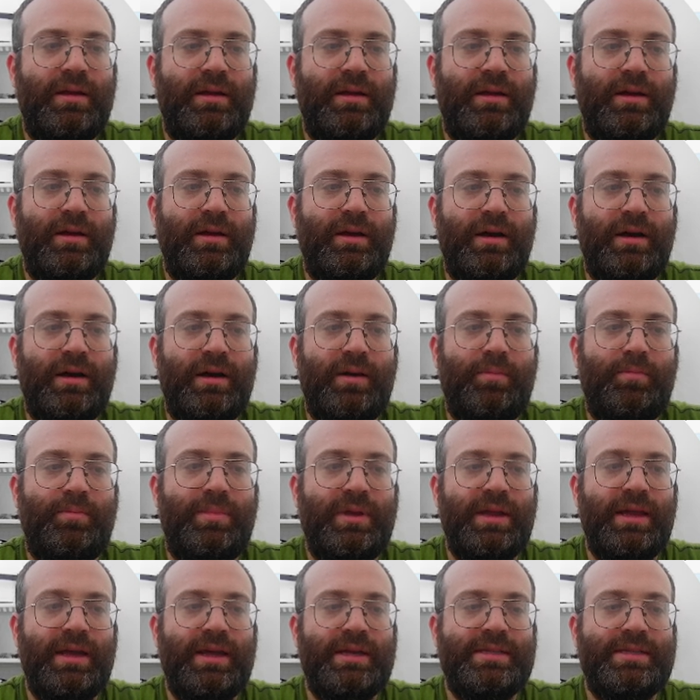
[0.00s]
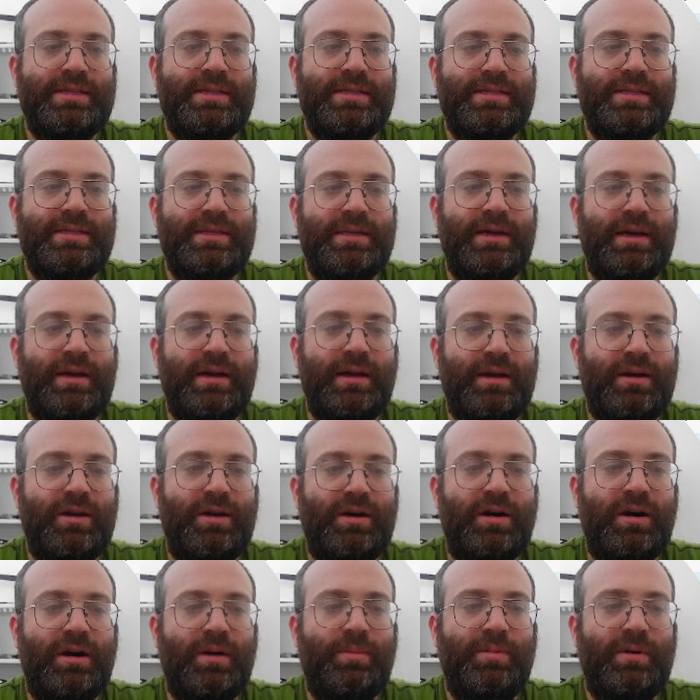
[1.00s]
BS
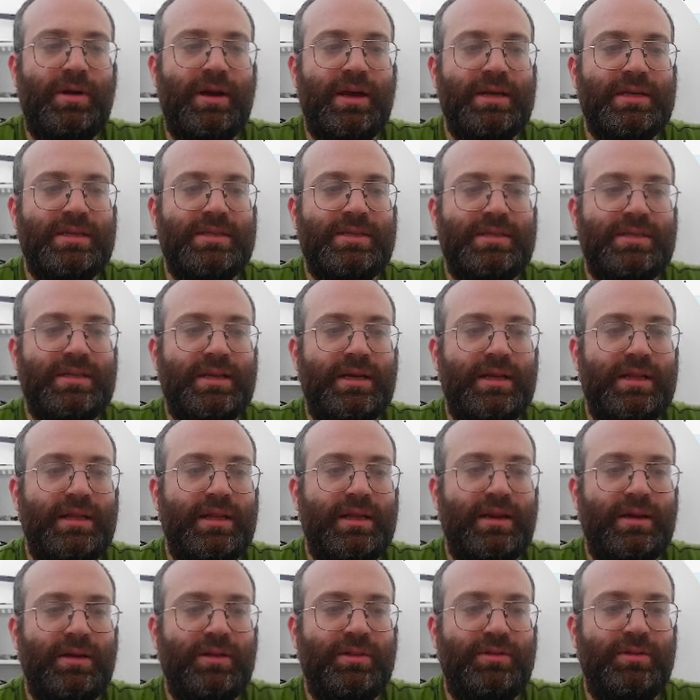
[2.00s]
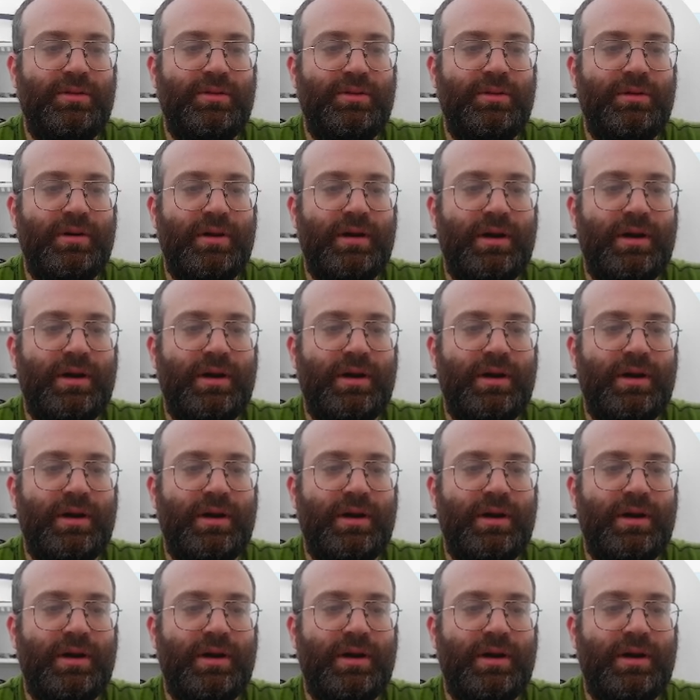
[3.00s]
call price. And then I'll do,